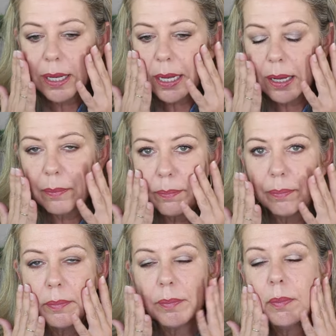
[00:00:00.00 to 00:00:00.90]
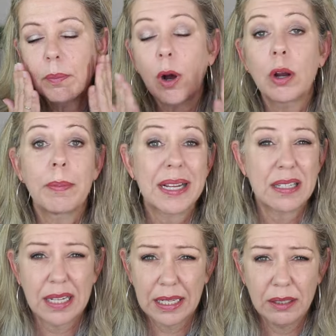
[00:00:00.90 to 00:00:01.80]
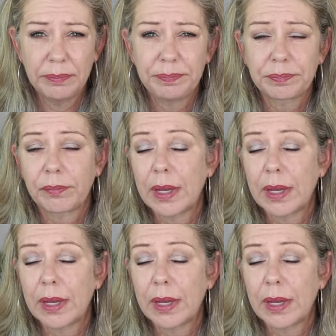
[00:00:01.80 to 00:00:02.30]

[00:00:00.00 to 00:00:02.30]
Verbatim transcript: um, on my skin.